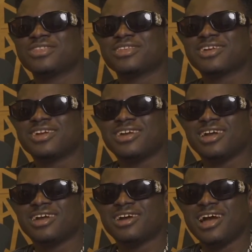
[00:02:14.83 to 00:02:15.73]

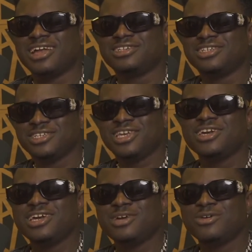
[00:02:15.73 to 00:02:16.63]
And
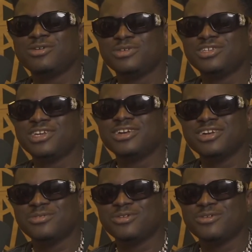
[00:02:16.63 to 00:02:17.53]

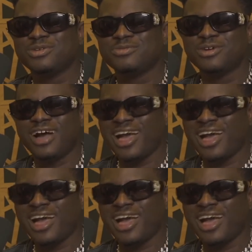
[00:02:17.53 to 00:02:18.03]
me more.